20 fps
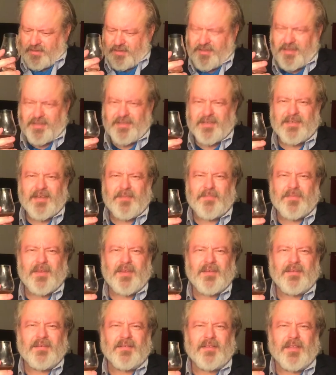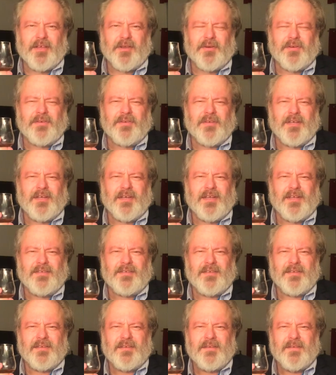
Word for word: Is that the same thing? Licorice and anise?